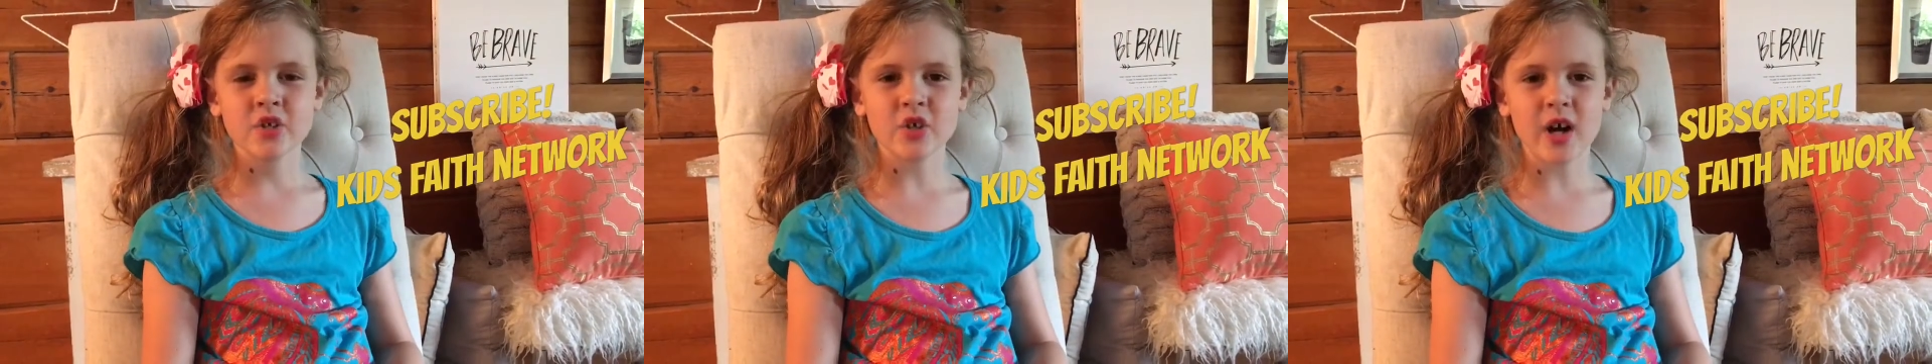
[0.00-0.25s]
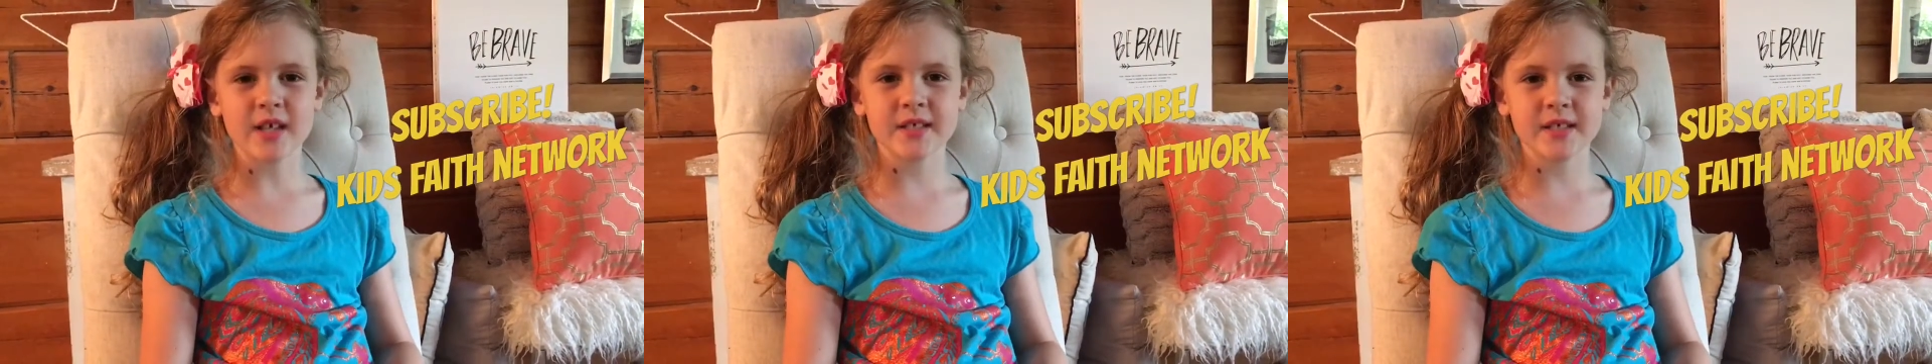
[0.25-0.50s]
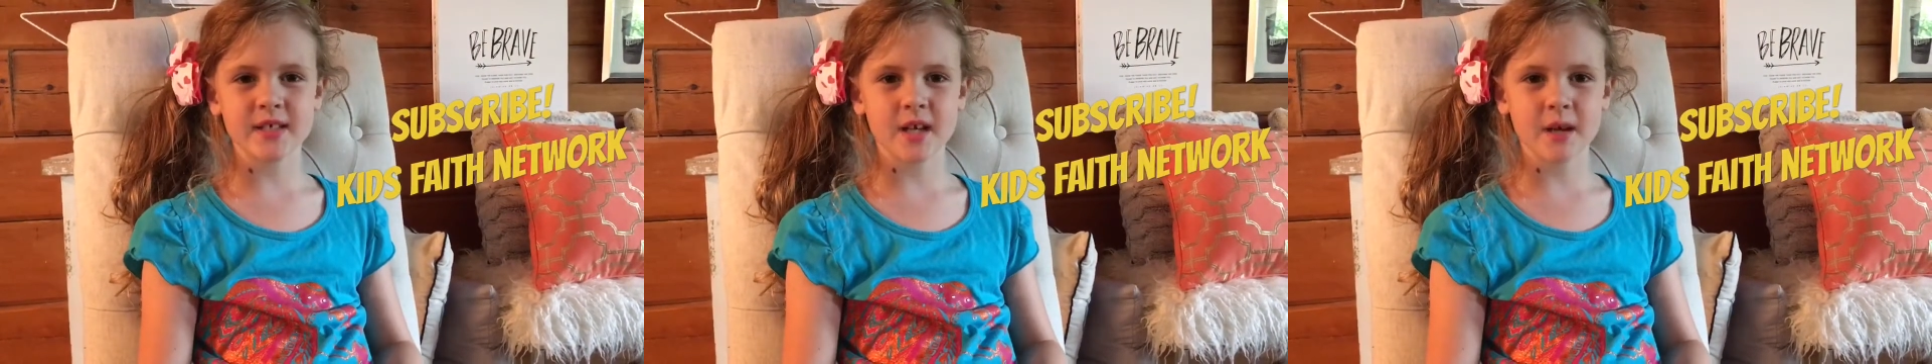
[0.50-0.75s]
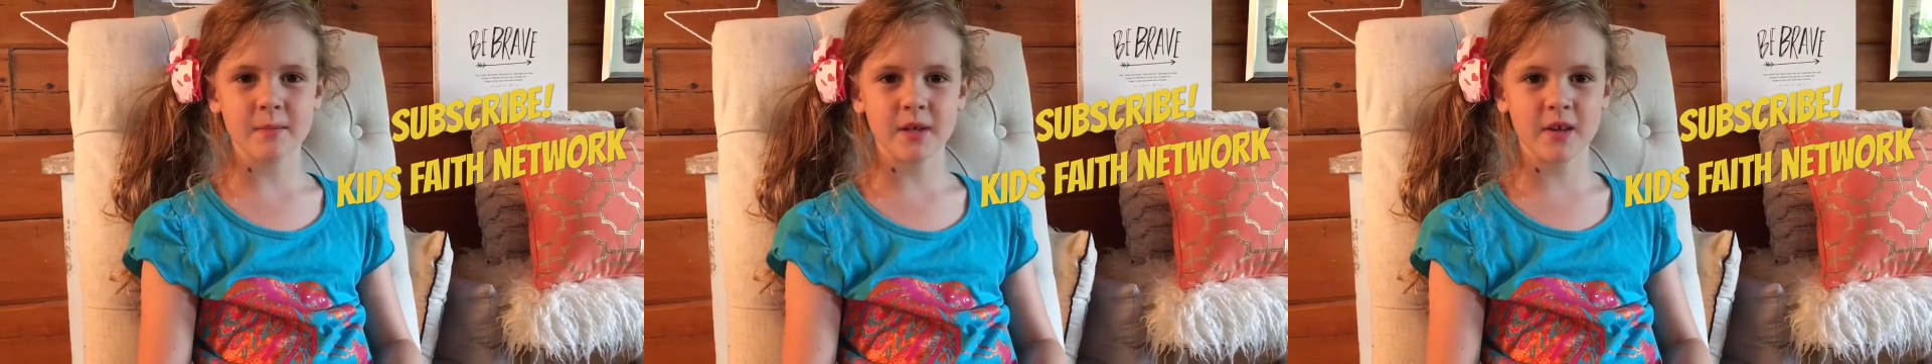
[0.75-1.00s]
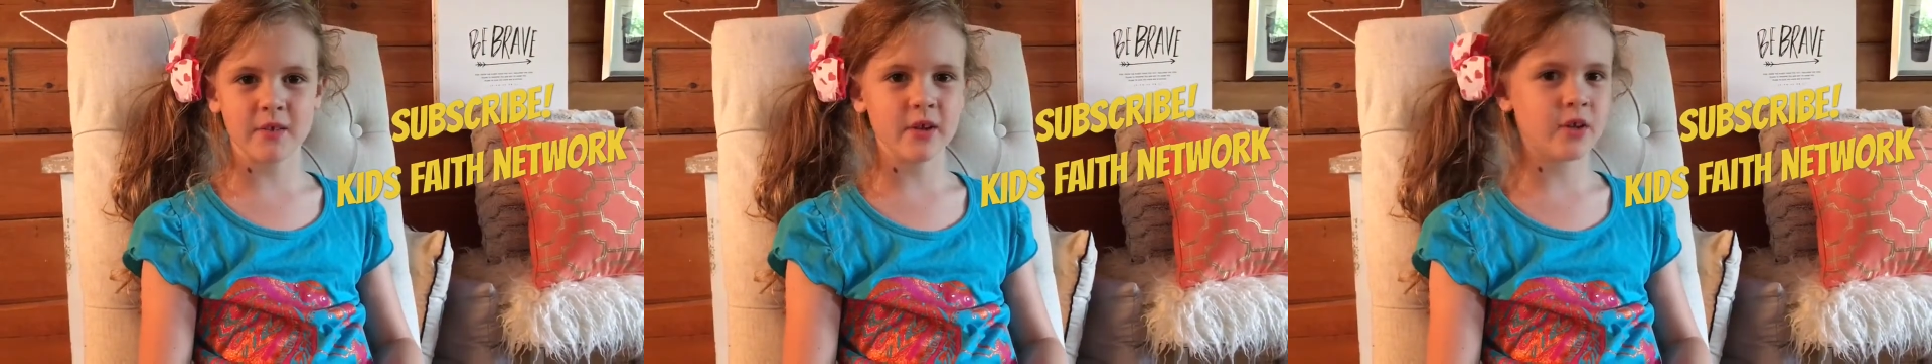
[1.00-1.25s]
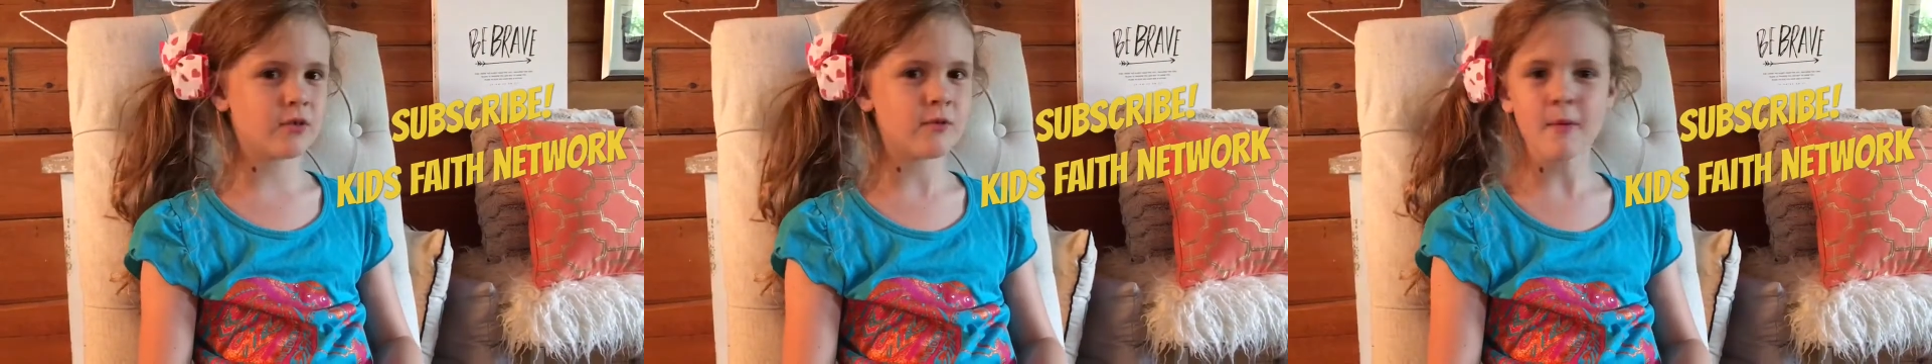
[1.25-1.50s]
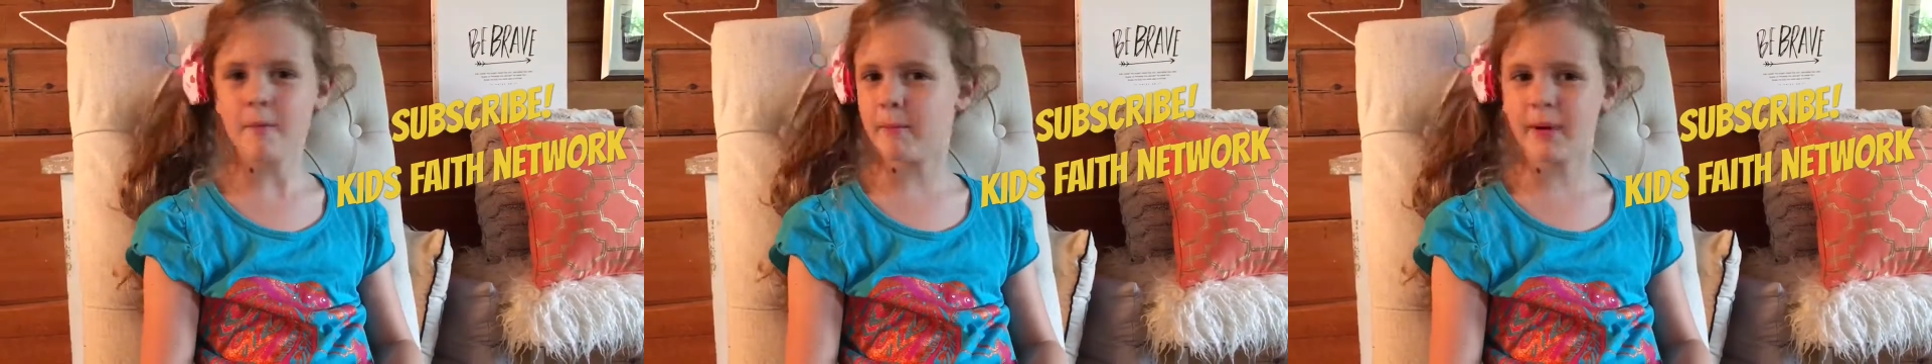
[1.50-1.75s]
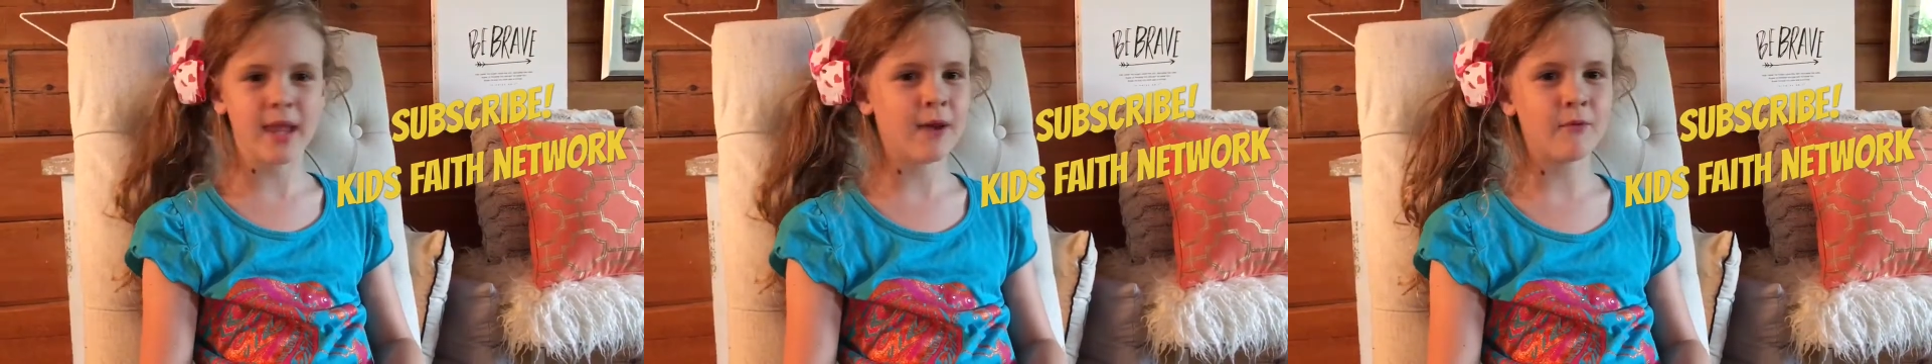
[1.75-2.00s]
tries to come near you,
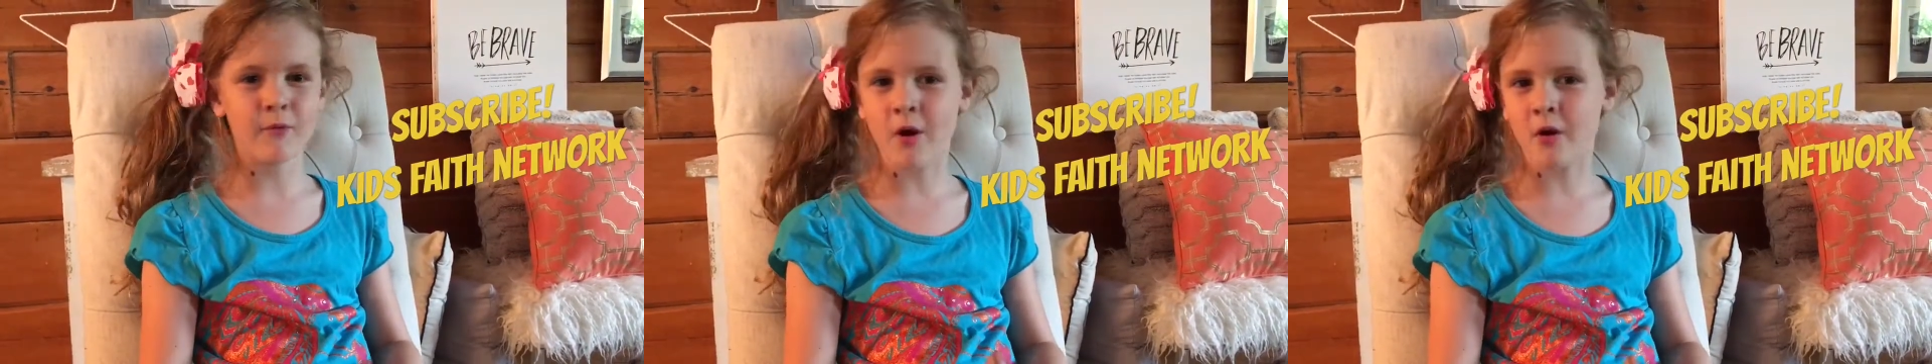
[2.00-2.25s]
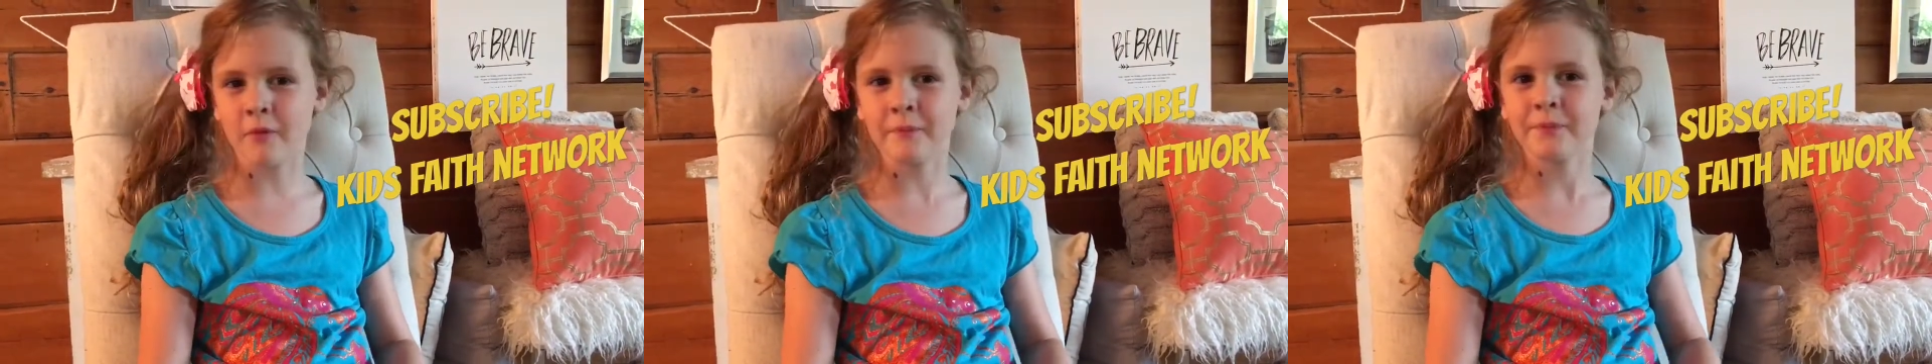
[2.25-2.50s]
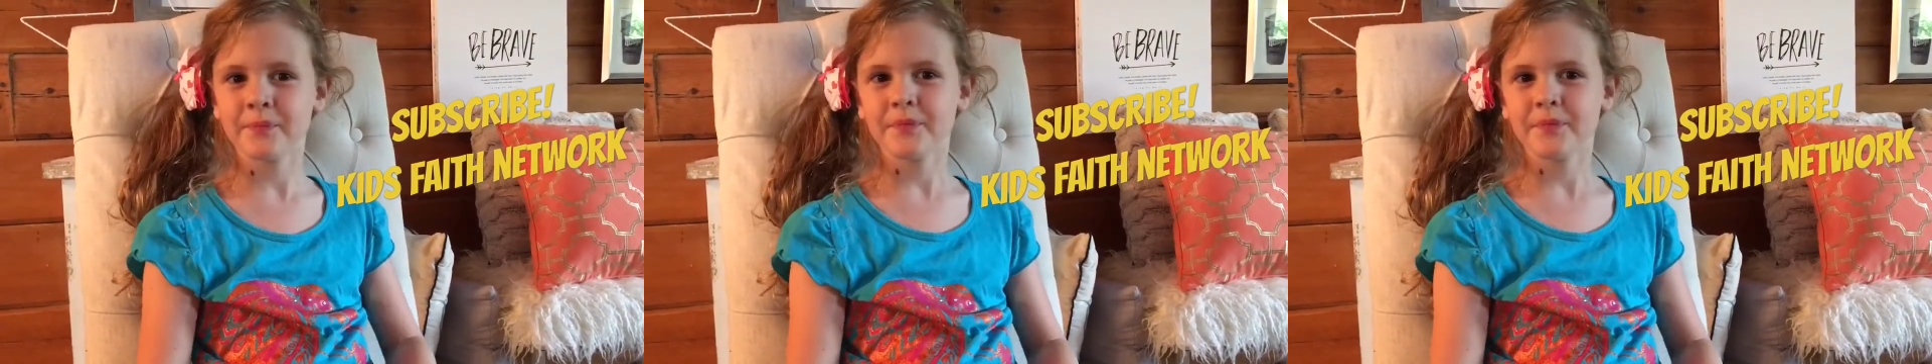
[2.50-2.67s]
but it won't.